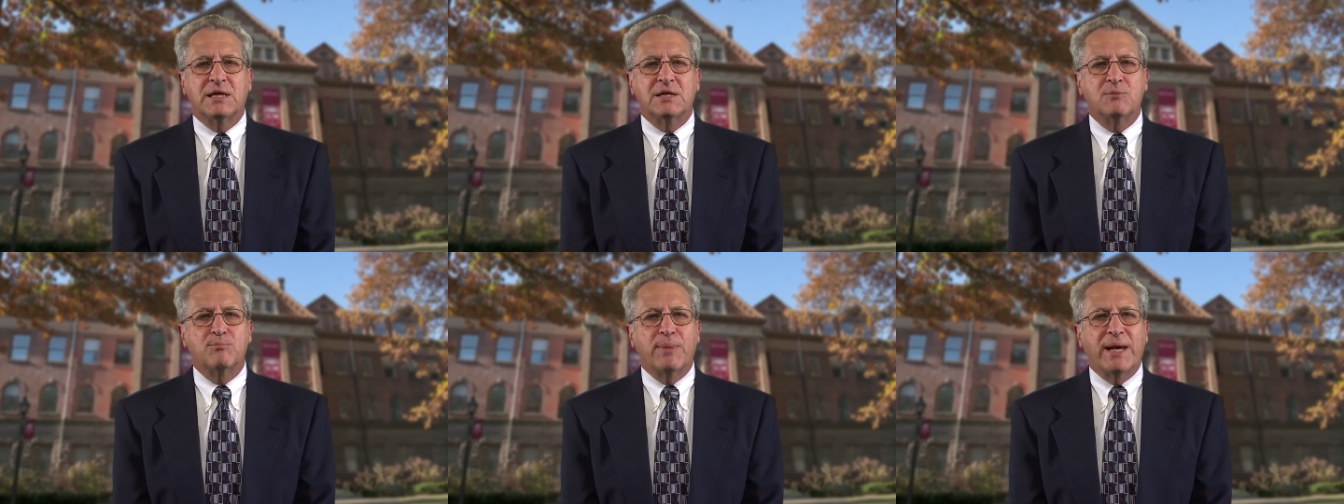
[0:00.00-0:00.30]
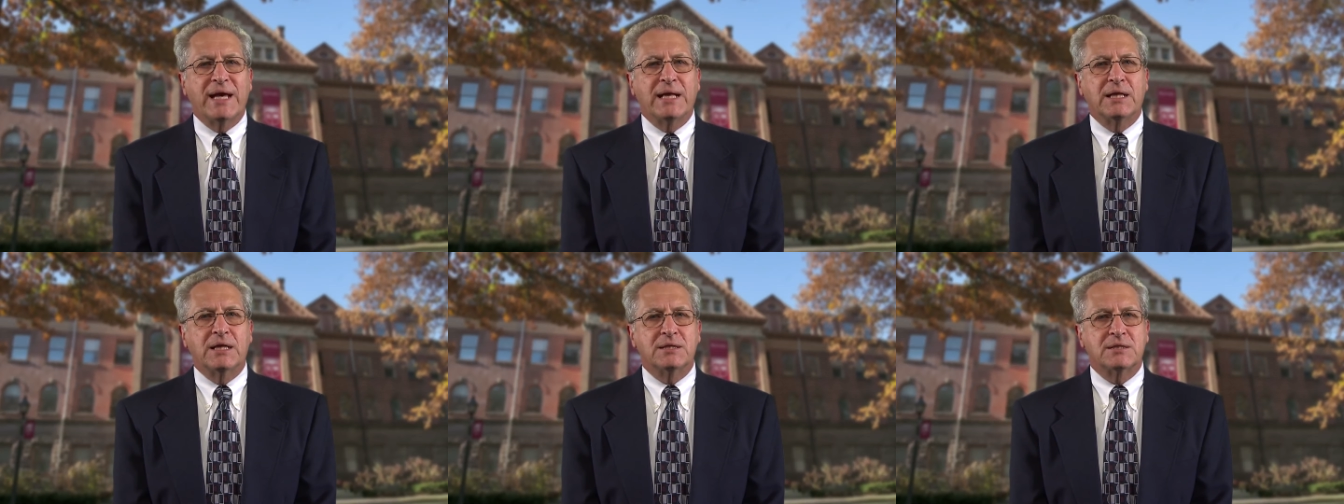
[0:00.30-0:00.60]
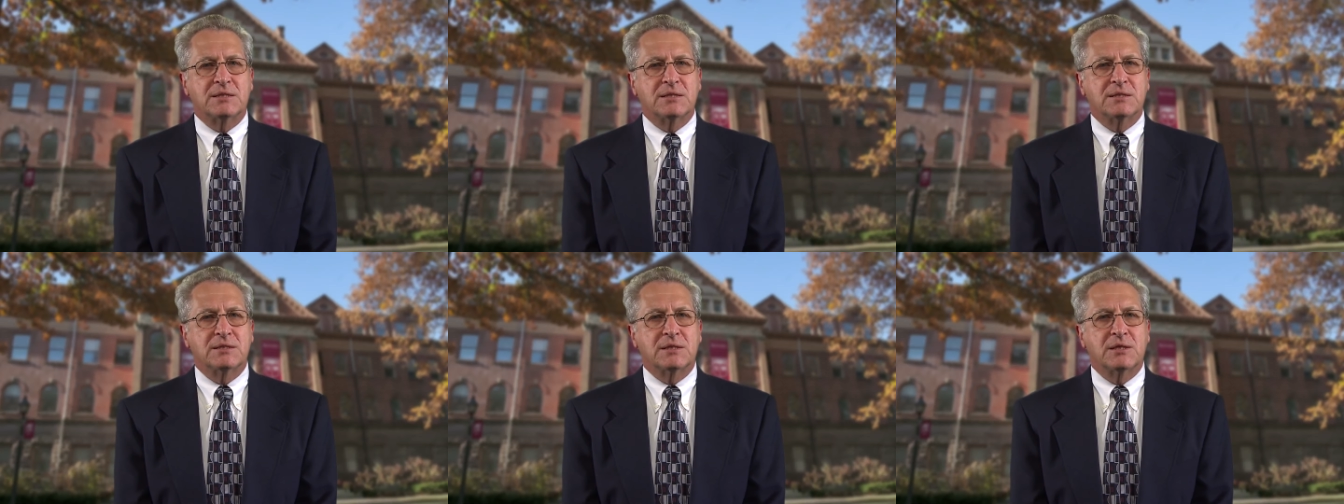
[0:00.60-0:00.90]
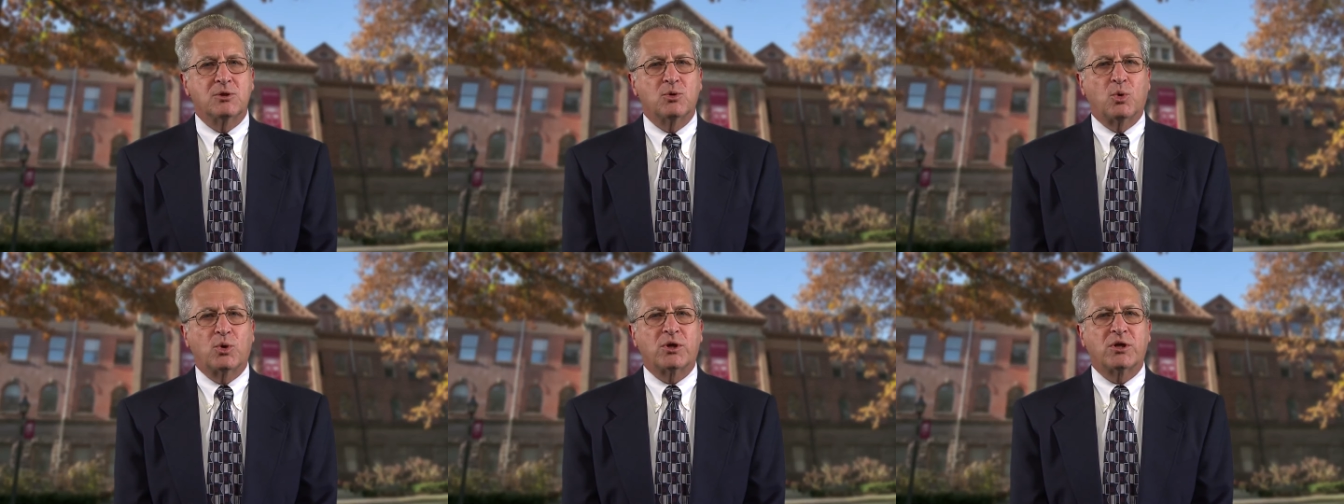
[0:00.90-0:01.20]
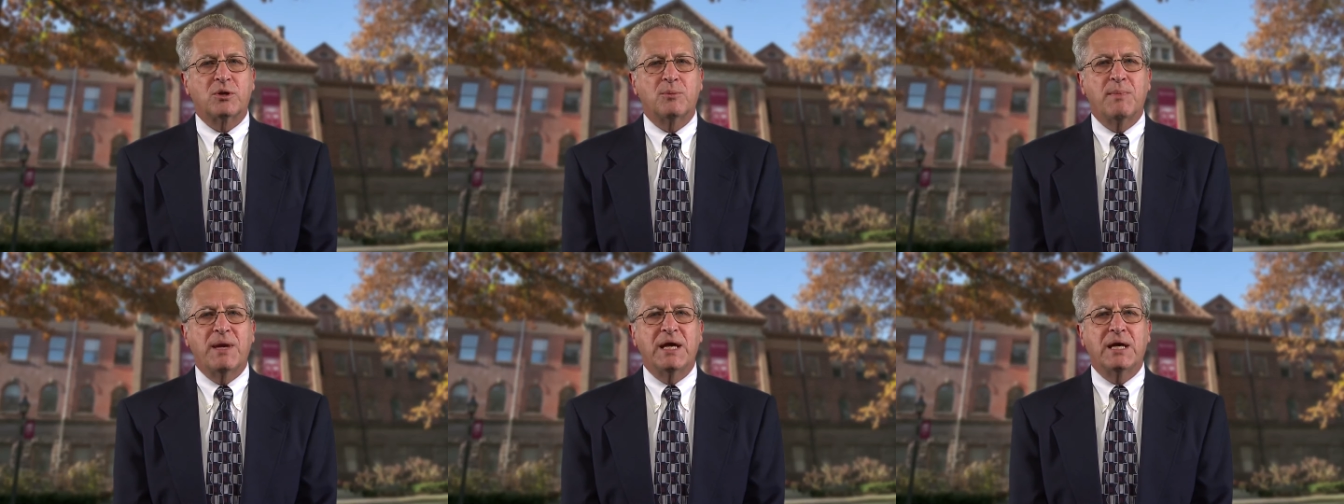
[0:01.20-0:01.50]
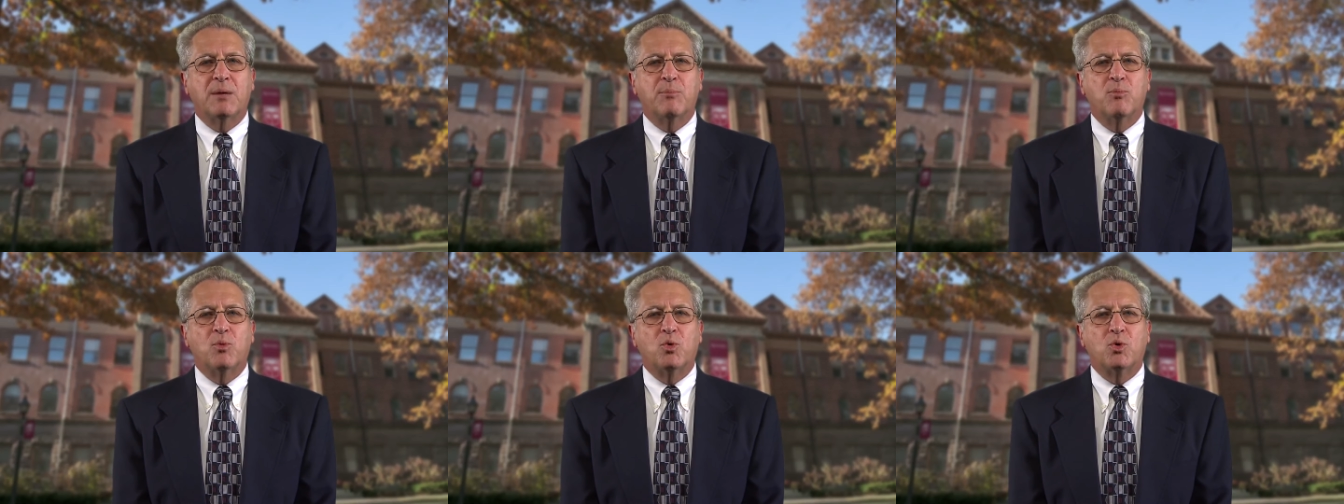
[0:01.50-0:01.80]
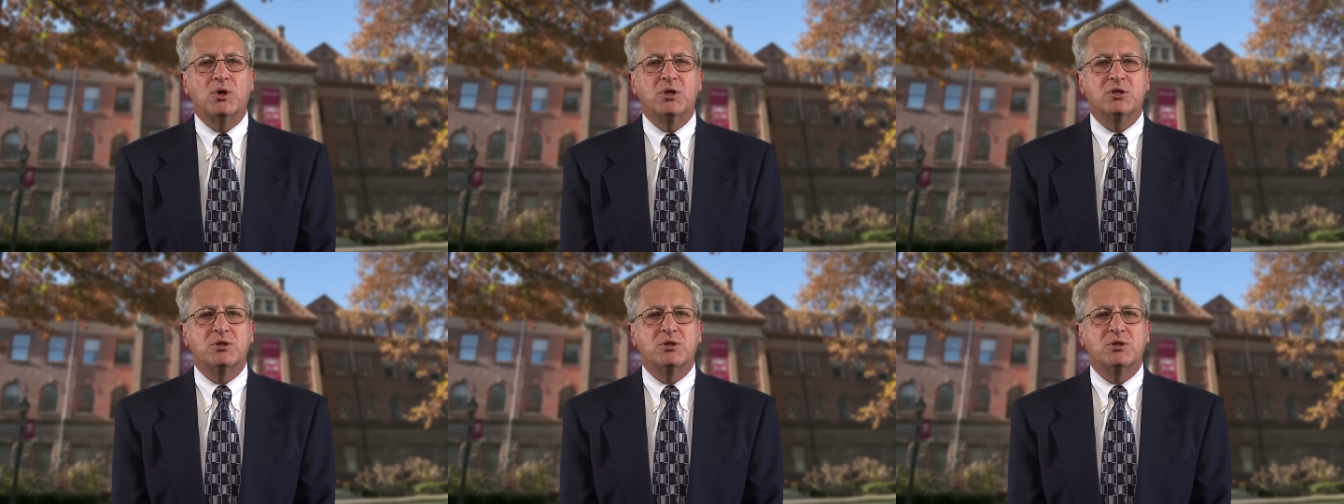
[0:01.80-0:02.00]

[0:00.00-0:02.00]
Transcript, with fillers: and balances in order to make more